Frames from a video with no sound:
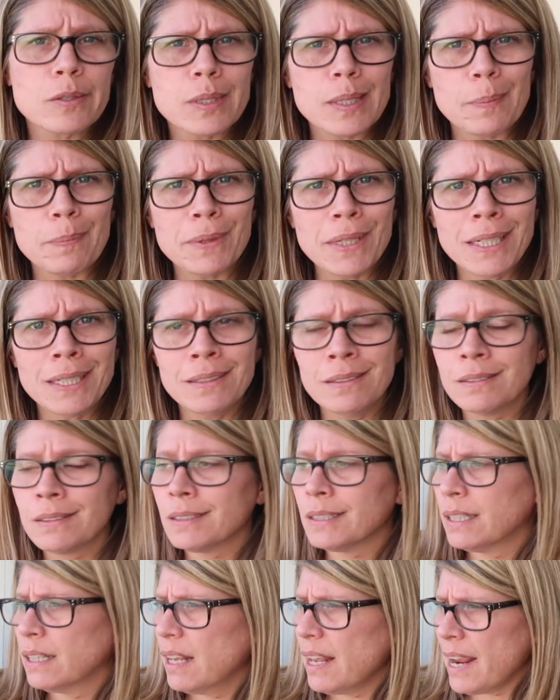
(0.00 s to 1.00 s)
something
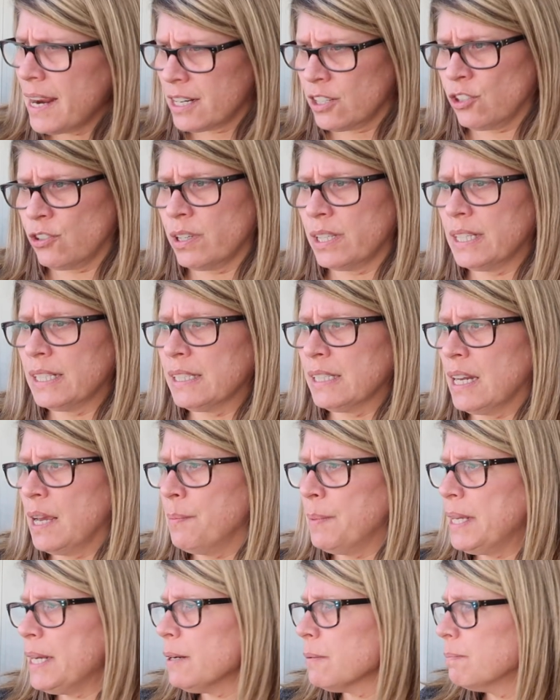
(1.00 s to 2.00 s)
extra this
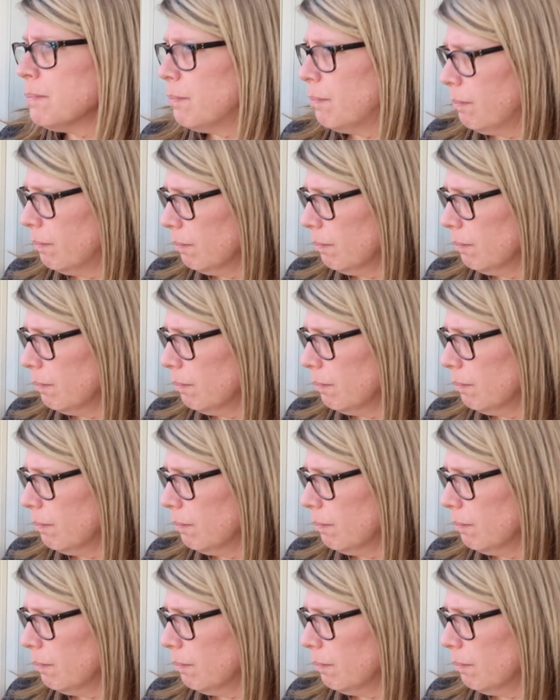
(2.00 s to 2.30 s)
time of year.